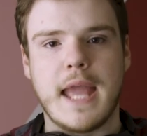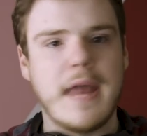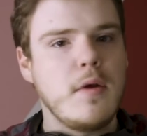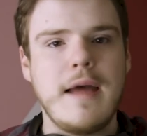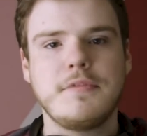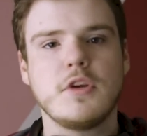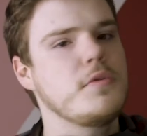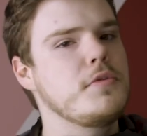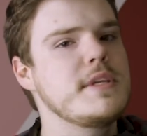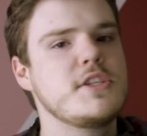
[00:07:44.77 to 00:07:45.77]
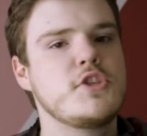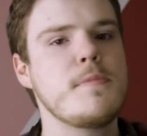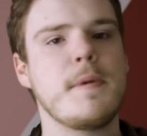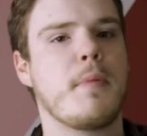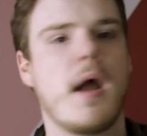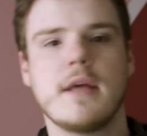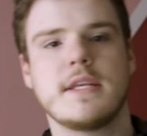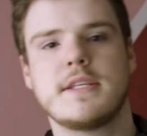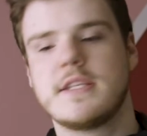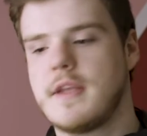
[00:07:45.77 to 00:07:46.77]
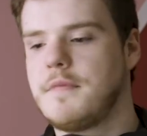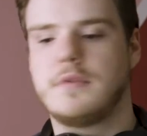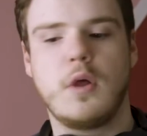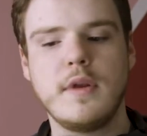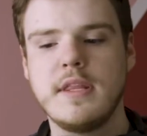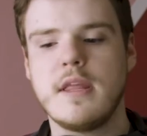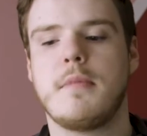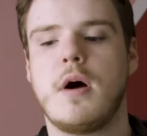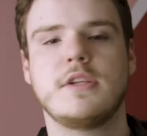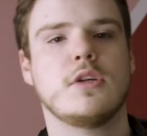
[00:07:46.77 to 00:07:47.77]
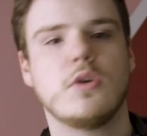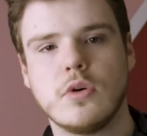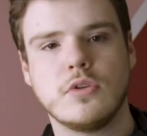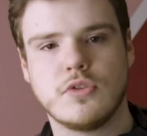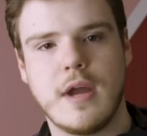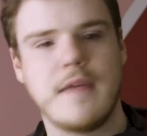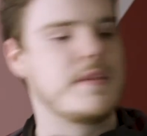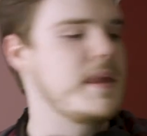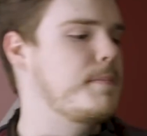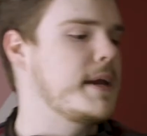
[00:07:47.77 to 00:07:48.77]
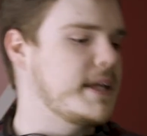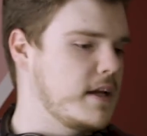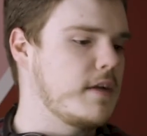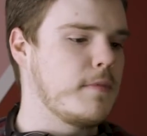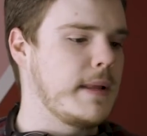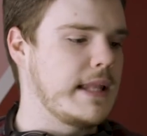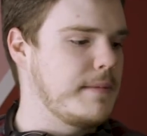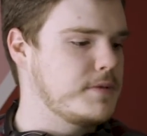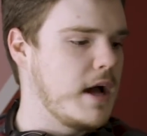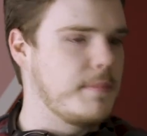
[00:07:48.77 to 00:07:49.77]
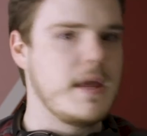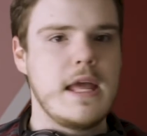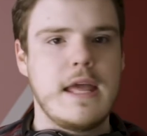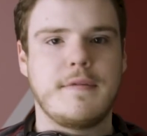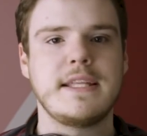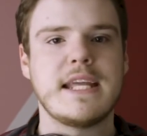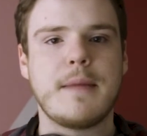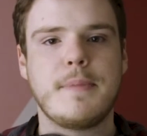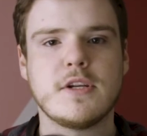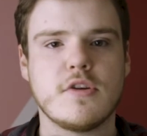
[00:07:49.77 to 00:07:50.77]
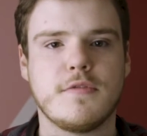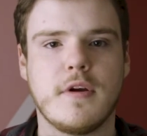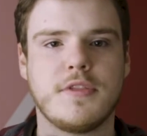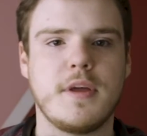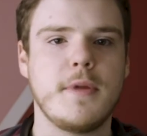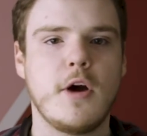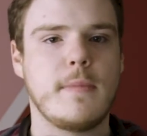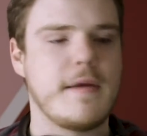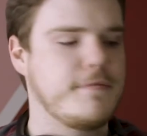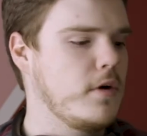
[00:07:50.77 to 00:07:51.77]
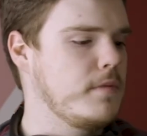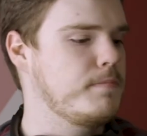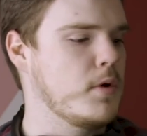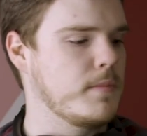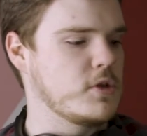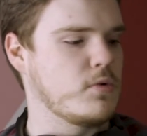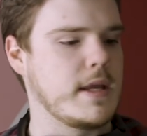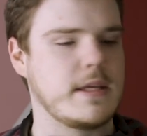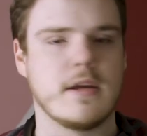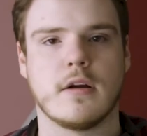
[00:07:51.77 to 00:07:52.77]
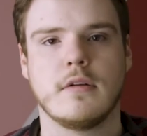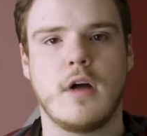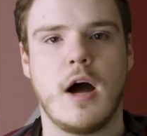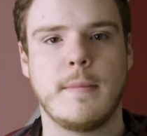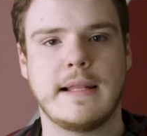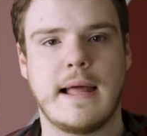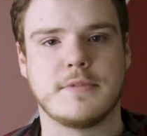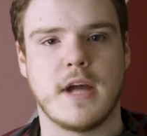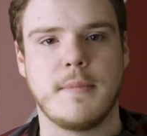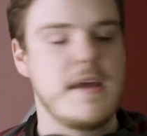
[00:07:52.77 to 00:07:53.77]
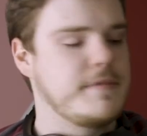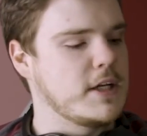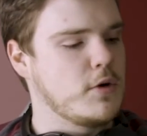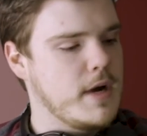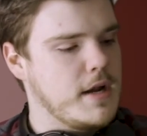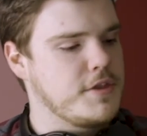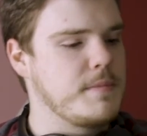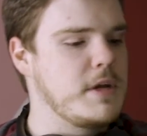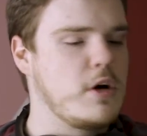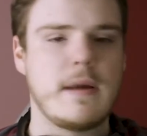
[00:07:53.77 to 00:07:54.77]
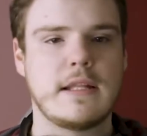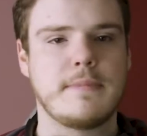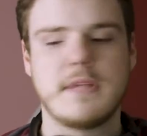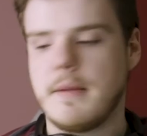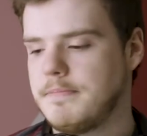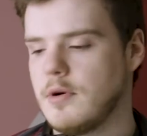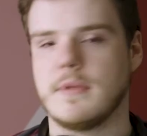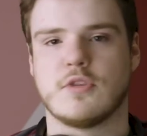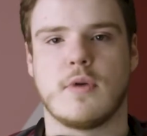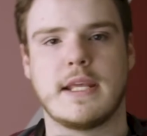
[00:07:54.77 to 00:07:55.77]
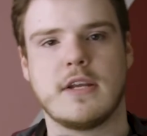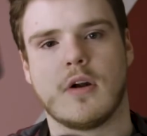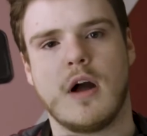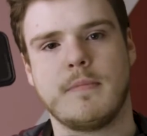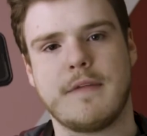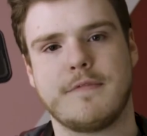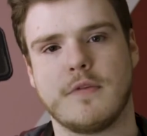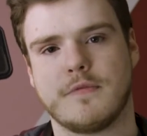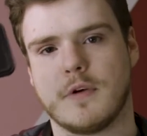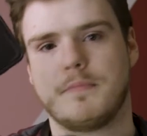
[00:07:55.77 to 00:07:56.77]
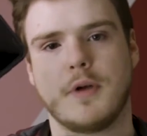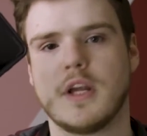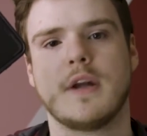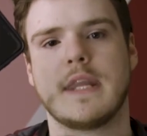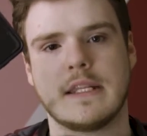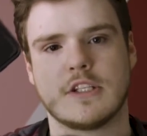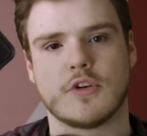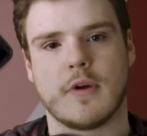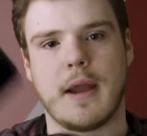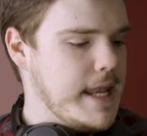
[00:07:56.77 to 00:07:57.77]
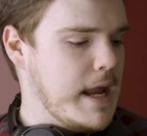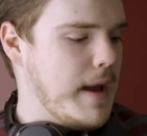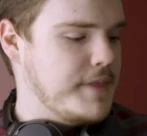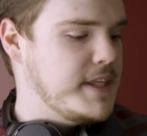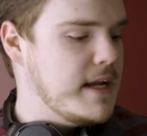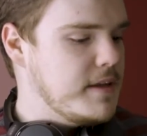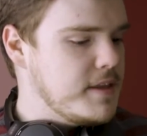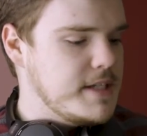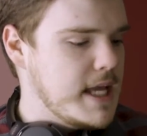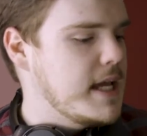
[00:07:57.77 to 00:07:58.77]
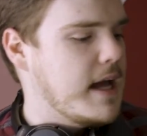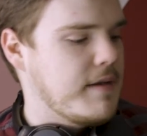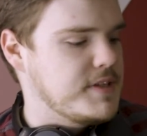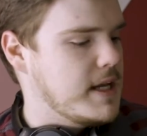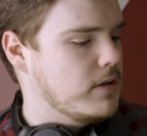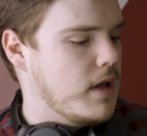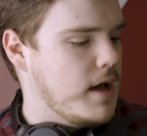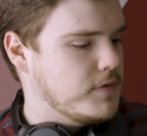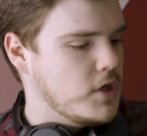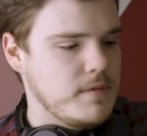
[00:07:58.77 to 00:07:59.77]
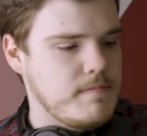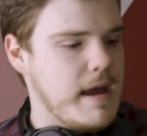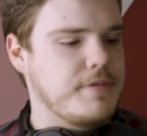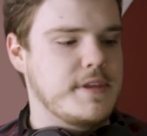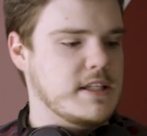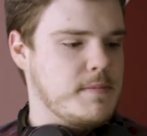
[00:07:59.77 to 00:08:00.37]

I don't have to go through these stupid processes of loading them onto Google Drive and then picking it up from my laptop. If I take a picture for a thumbnail on my phone, boom, it's right here on my laptop. If I create a thumbnail on my laptop, boom, it's right here on my phone for putting onto Instagram. Now, at the end of the day, I've said a lot of good and bad things